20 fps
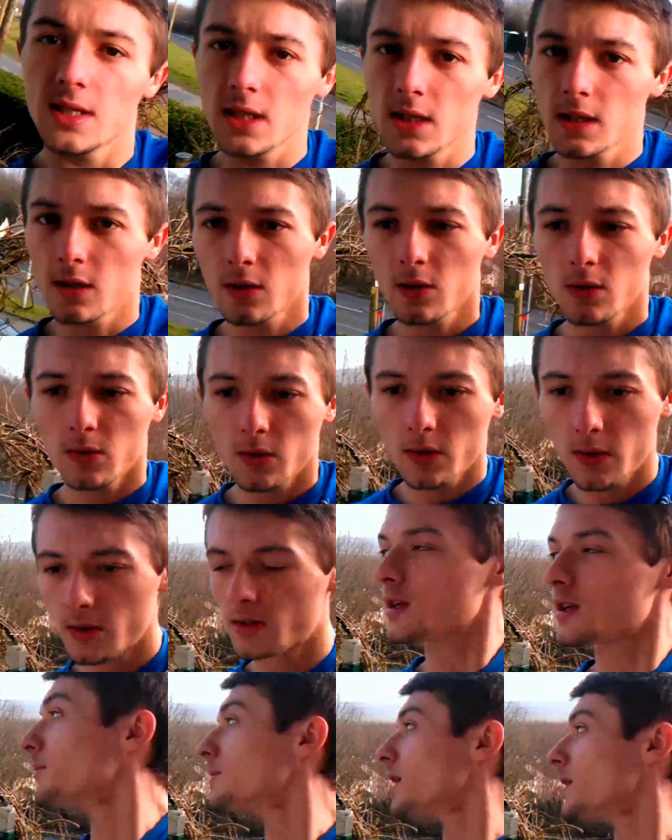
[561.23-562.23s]
will see you
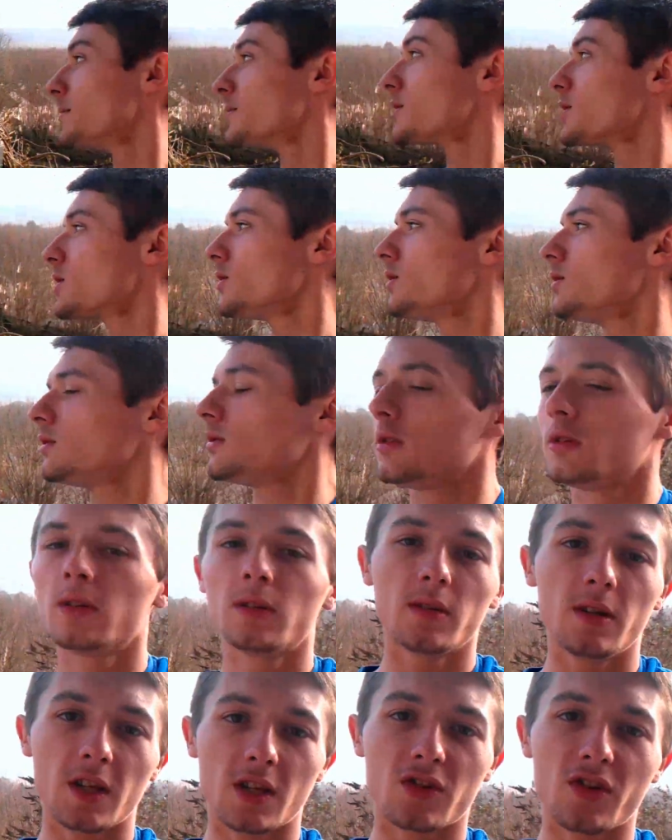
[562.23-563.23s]
sometime soon.
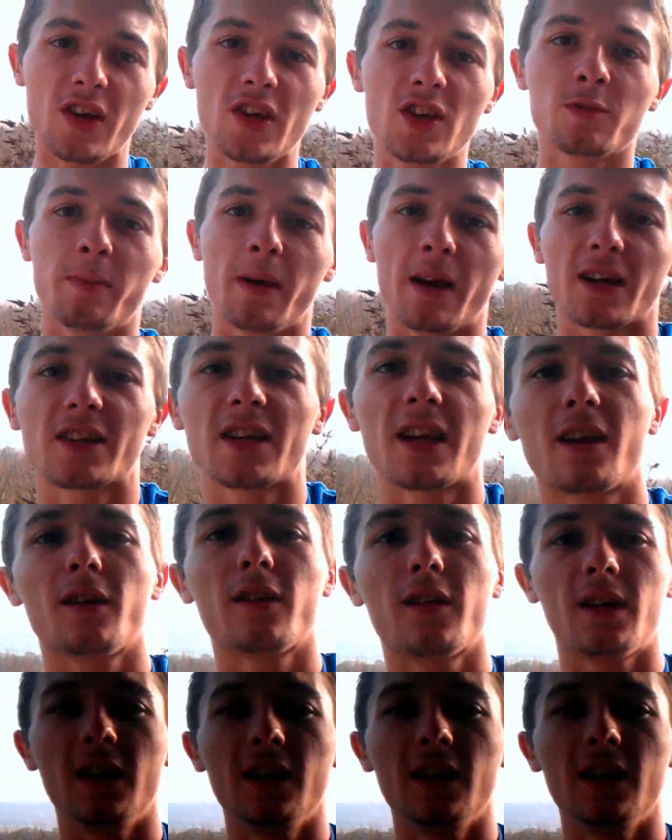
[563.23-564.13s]
It's strange because I